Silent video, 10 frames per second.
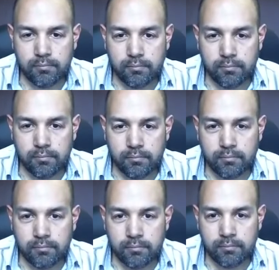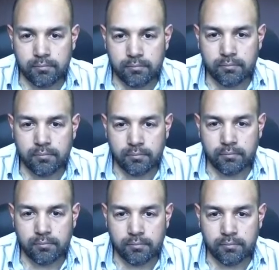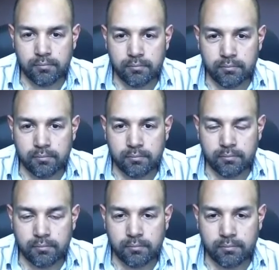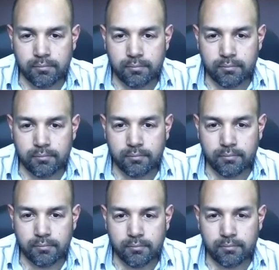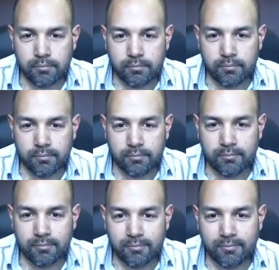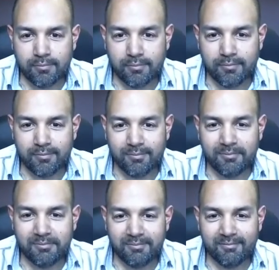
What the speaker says: No words are spoken by the person on screen.